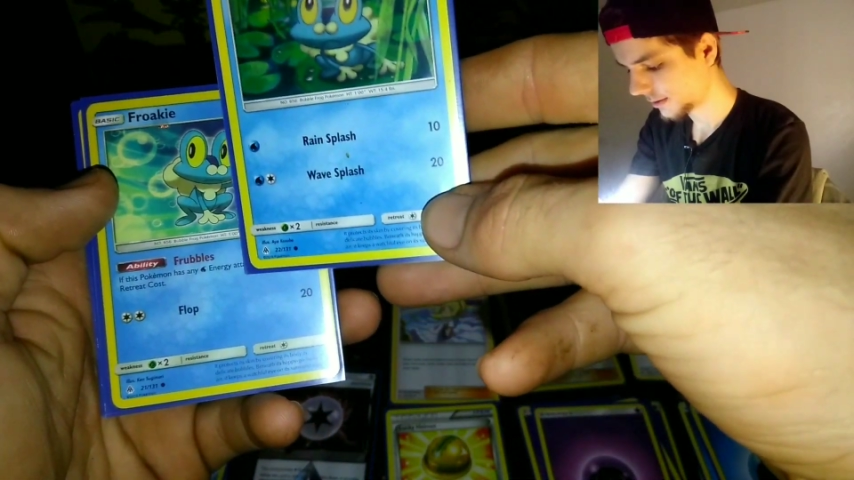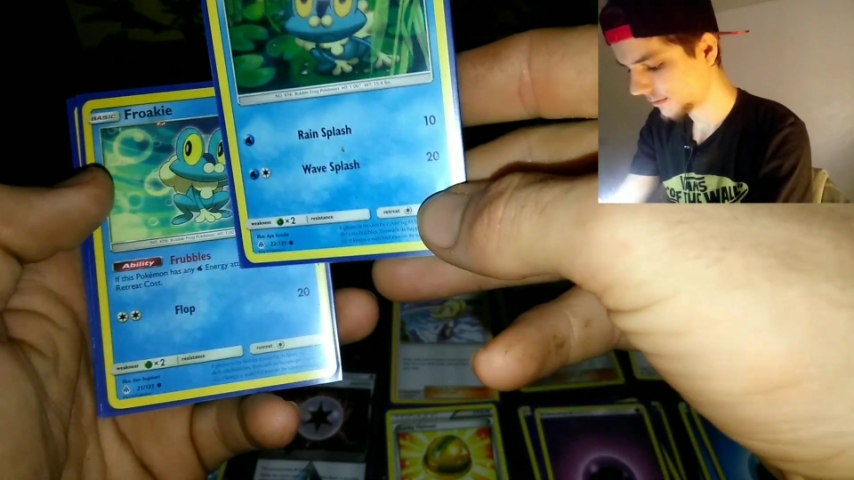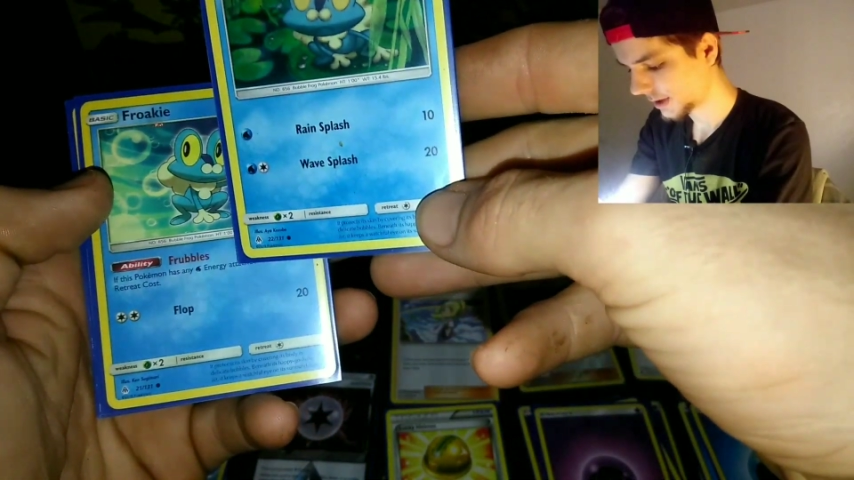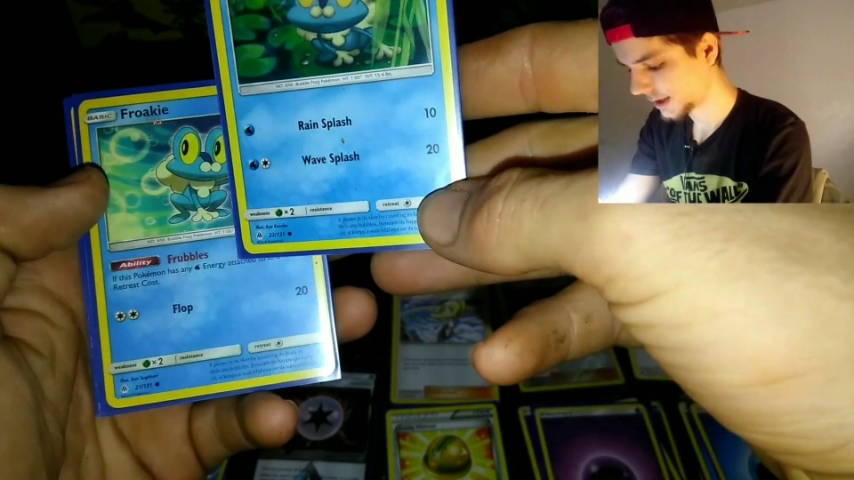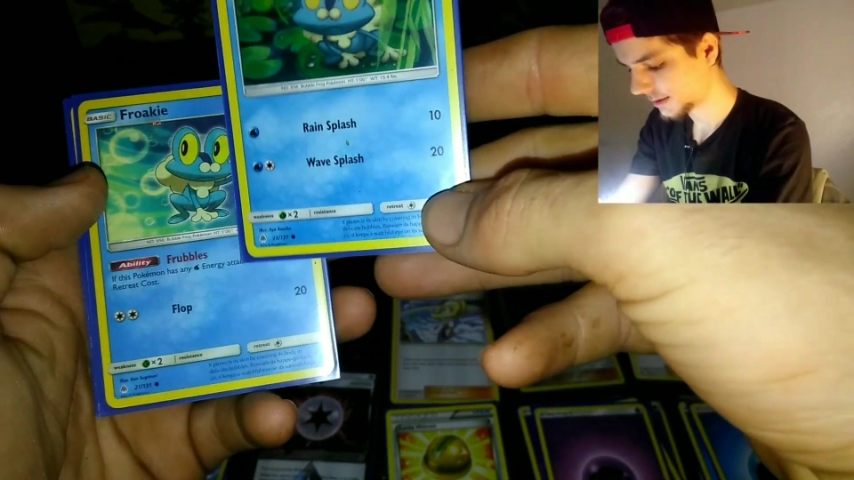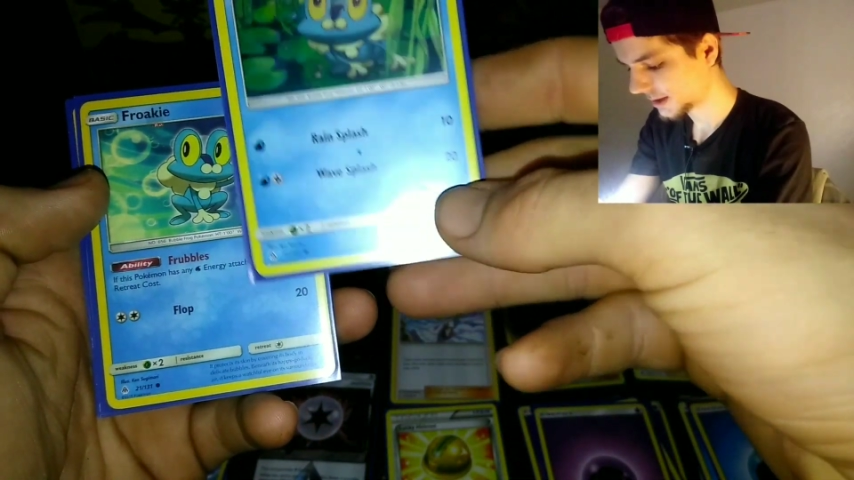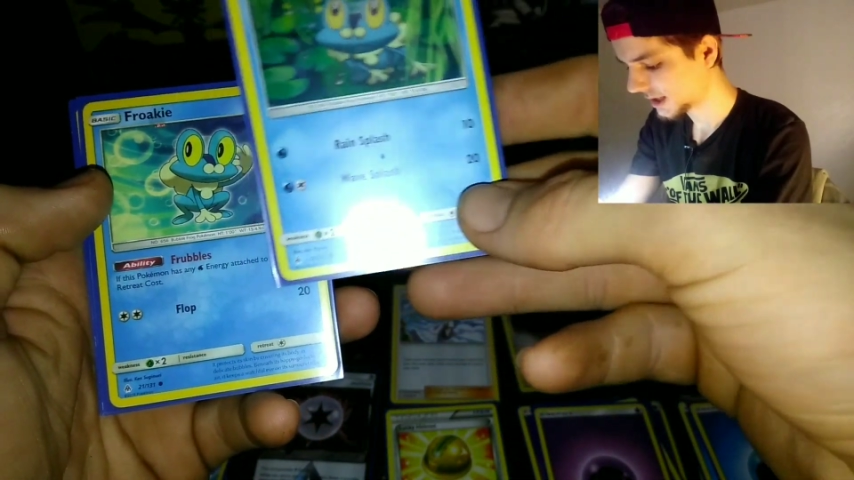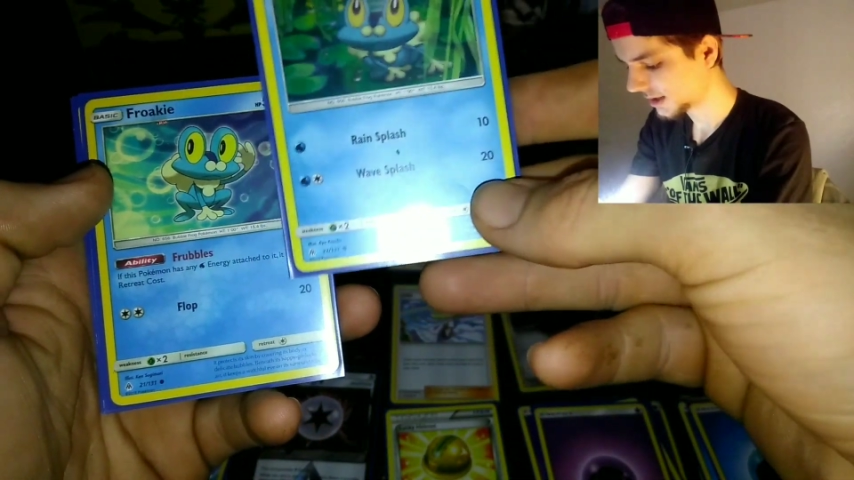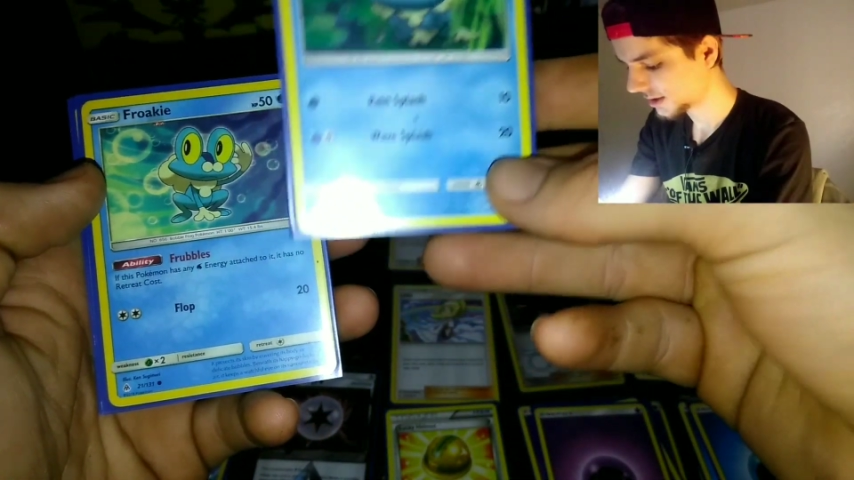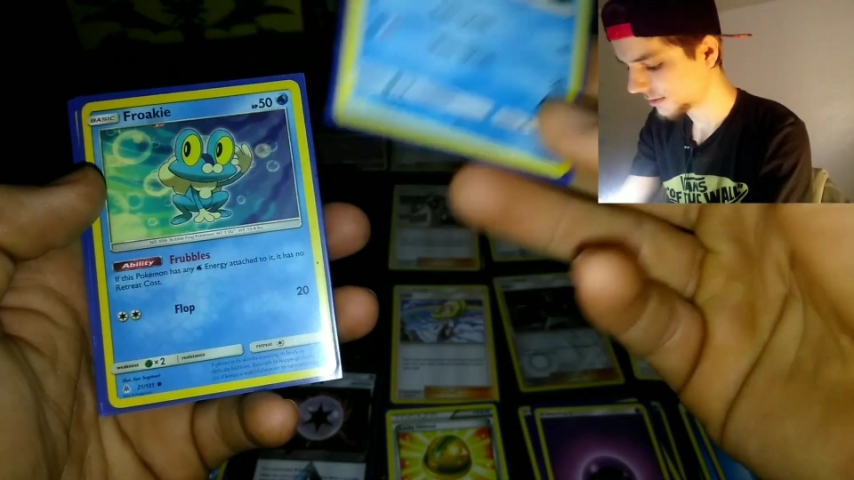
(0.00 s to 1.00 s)
Rain
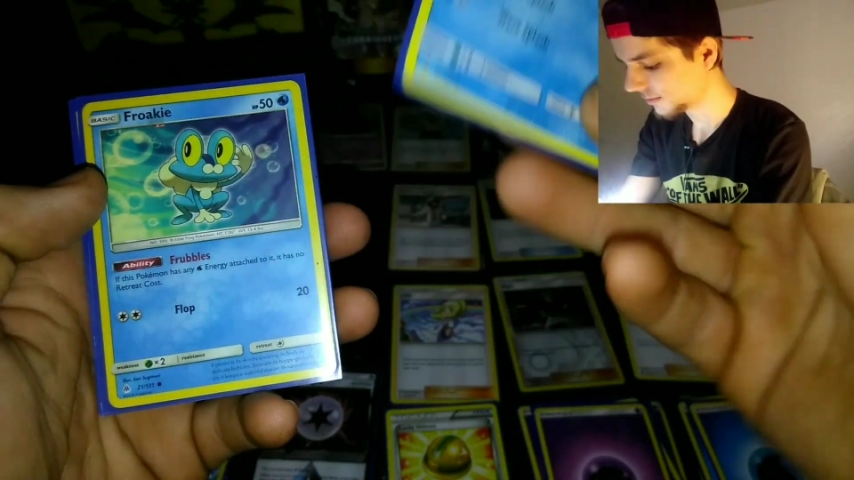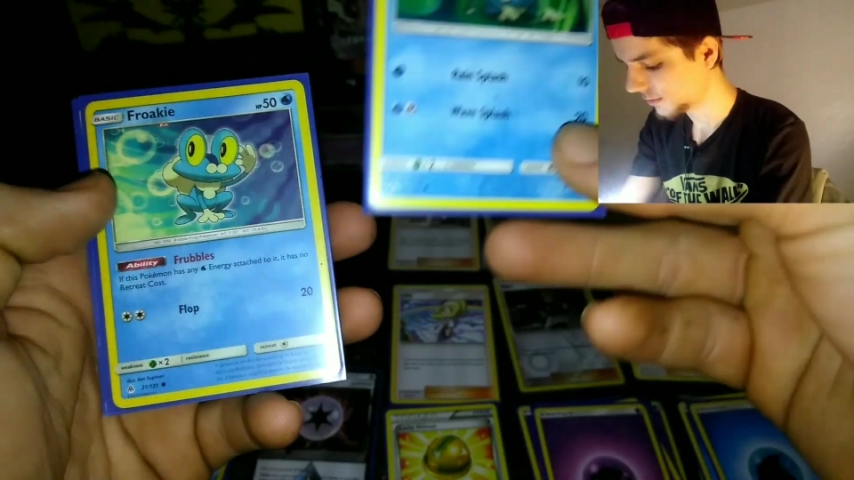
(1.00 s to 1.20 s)
Splash and